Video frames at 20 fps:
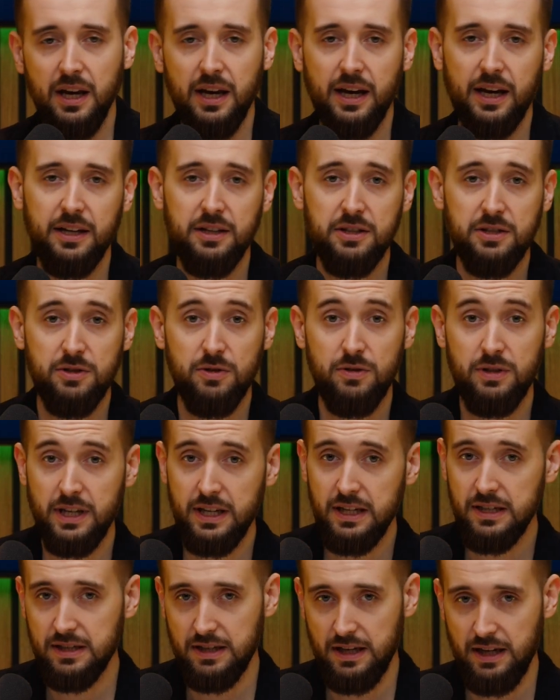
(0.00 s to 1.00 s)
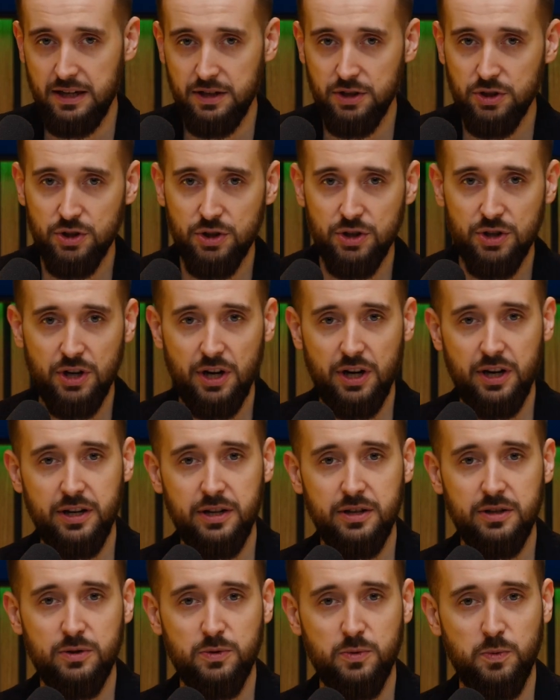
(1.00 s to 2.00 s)
And today's edge
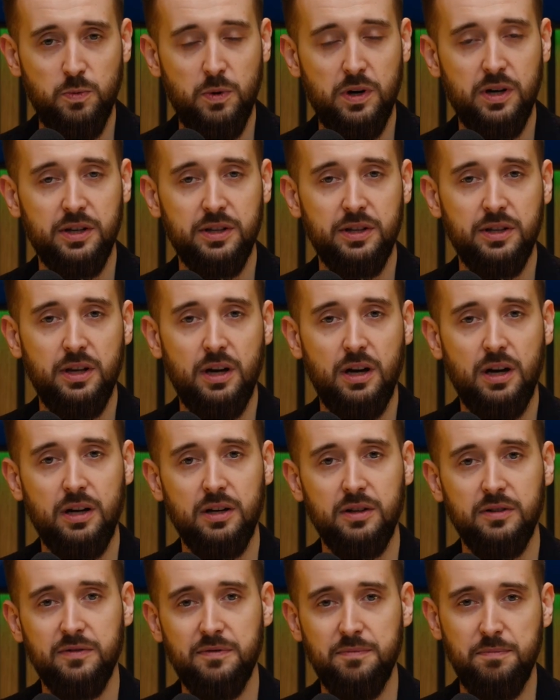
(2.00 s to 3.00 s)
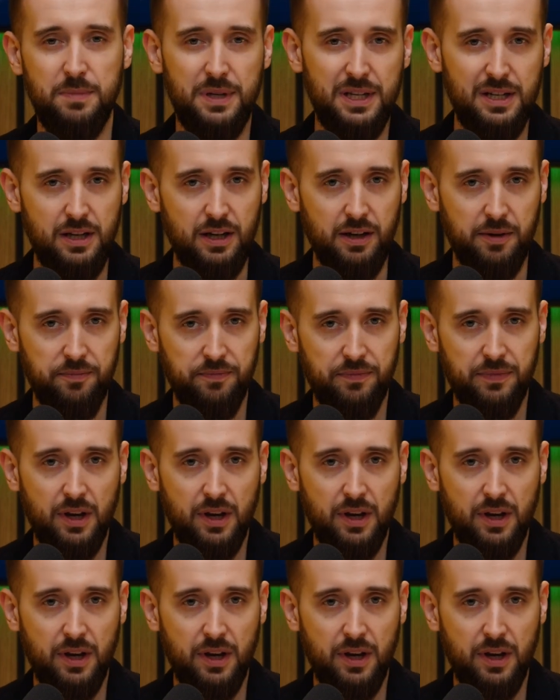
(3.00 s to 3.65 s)
is one of media,